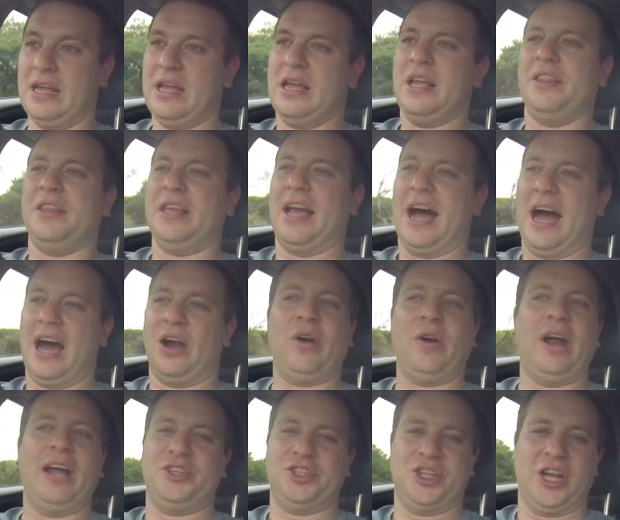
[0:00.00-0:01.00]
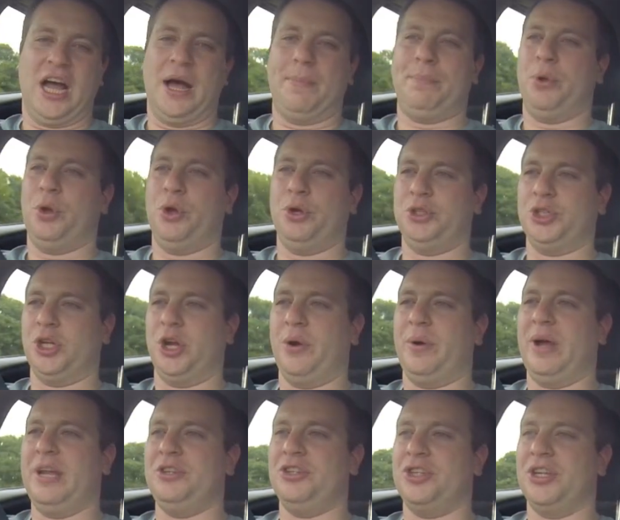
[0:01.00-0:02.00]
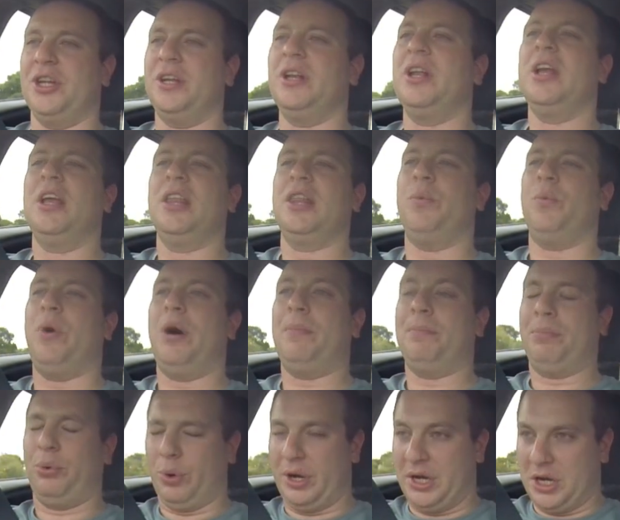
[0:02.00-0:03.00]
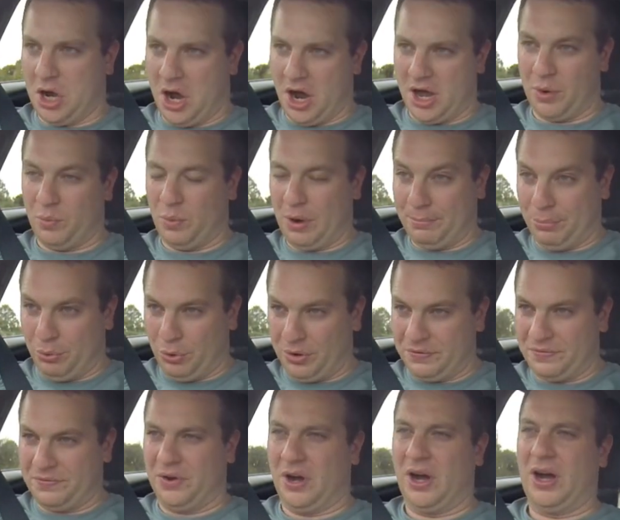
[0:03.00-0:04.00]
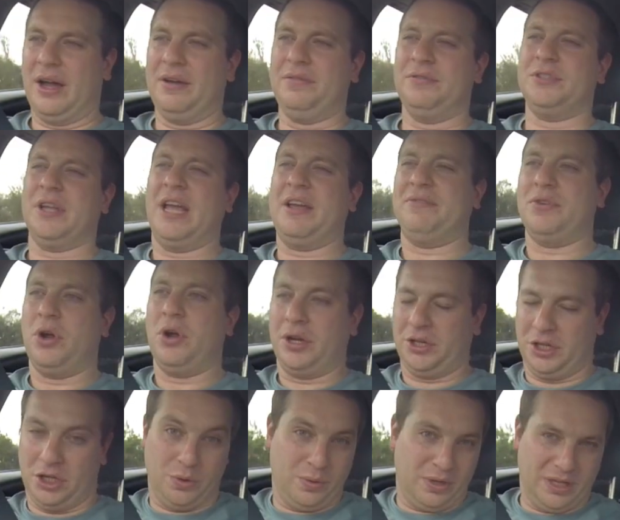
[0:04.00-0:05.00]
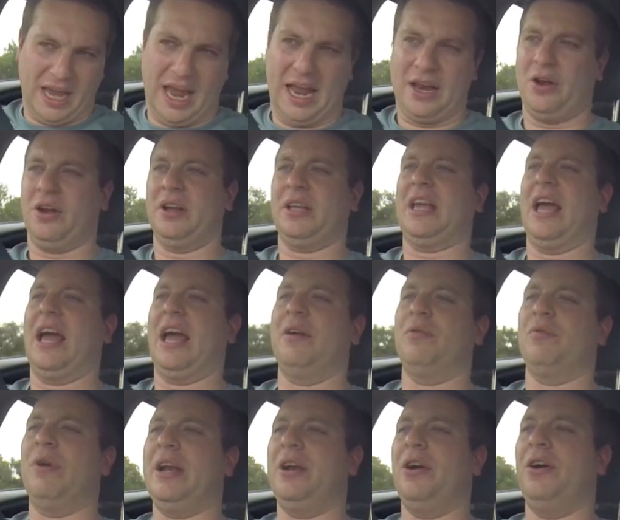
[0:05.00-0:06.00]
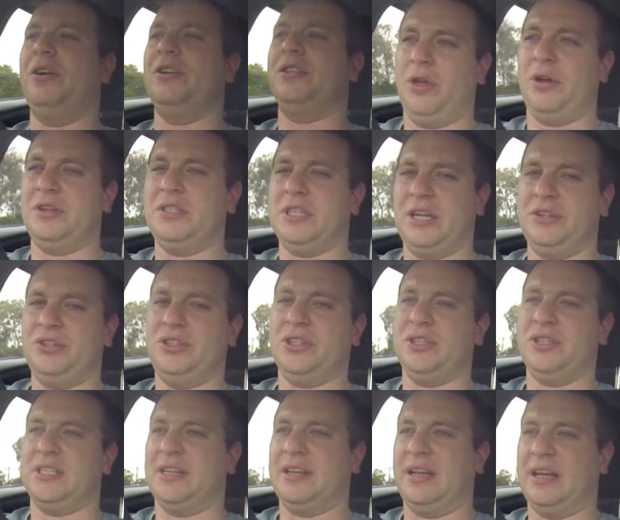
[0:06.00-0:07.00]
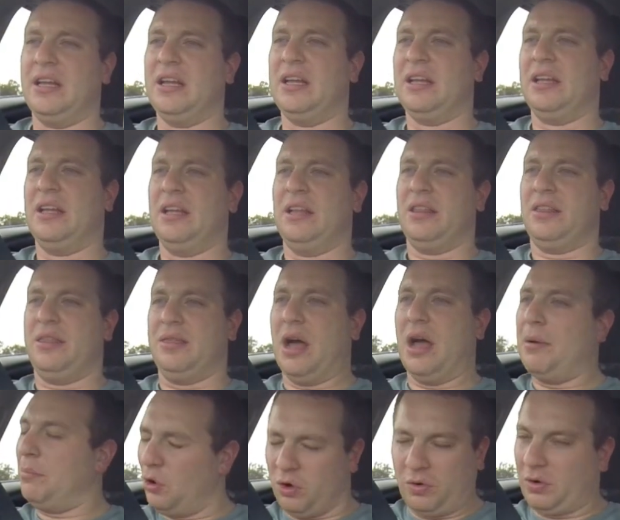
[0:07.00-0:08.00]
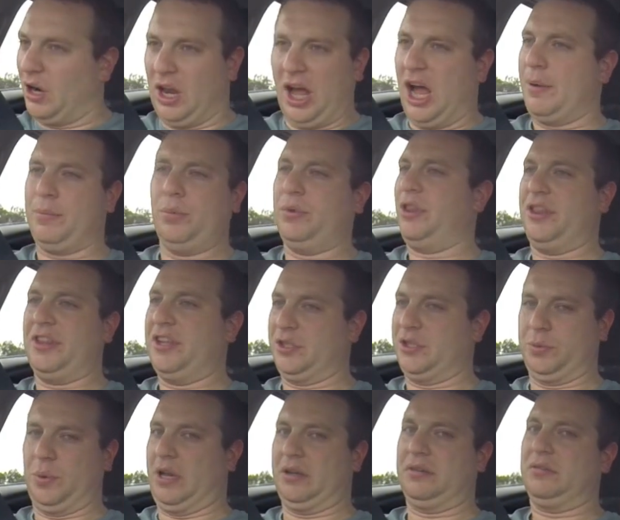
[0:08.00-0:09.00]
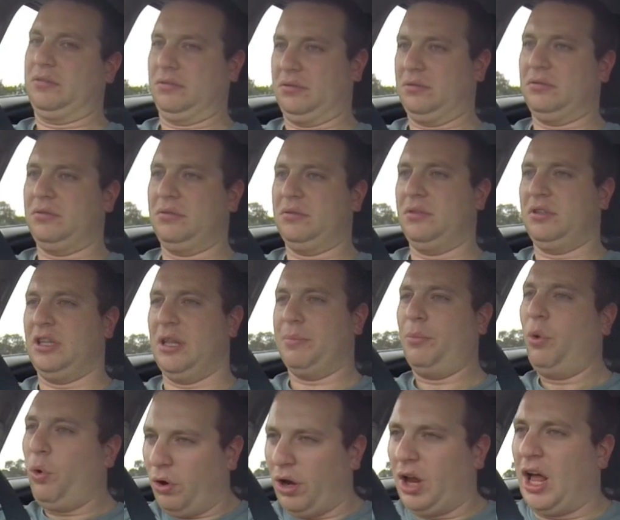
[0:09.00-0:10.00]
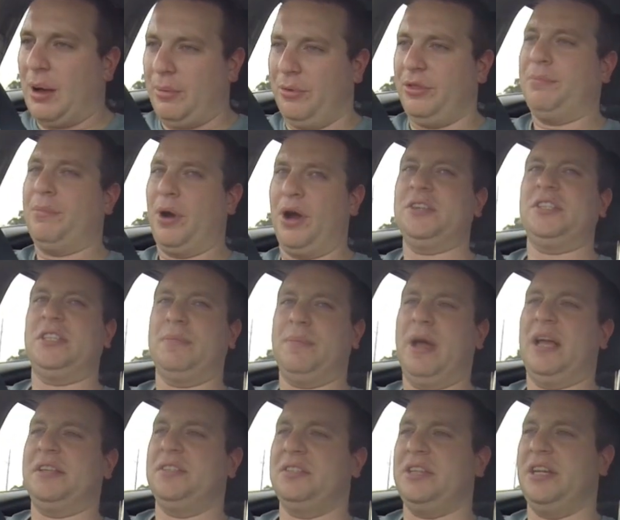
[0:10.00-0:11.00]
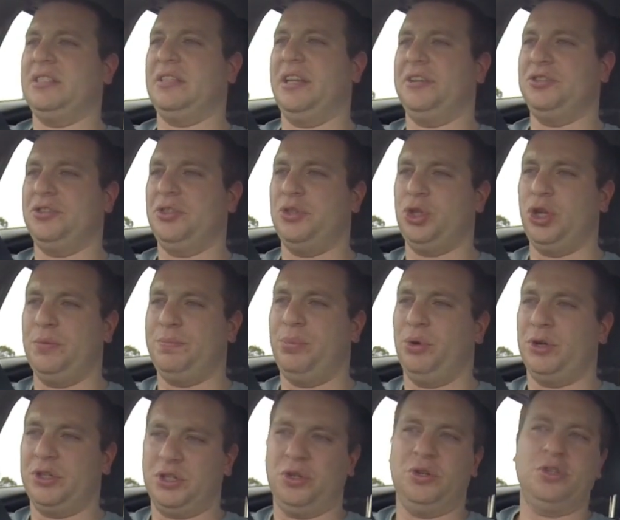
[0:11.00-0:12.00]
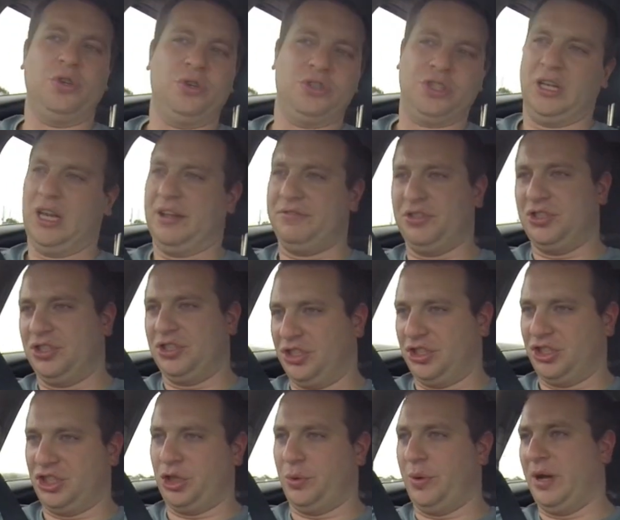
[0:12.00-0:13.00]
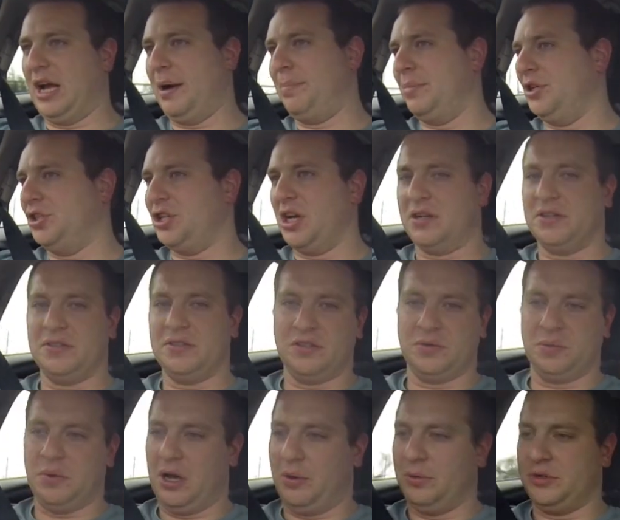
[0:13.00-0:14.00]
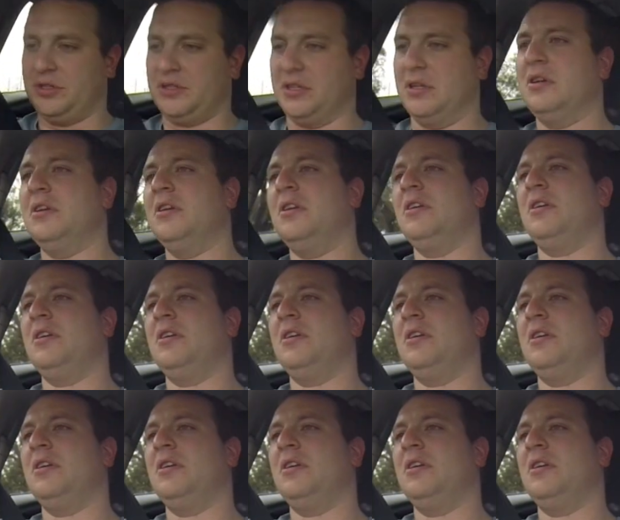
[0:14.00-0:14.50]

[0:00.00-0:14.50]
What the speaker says: the RHR Peugeot engine, the 1.9 and 1.5, so F9Q and K9K Renault. Those engines are more reliable than this one. They're more reliable than most of the Mazda diesel engines. The 2.2 is also like chewing up injectors as well, which is a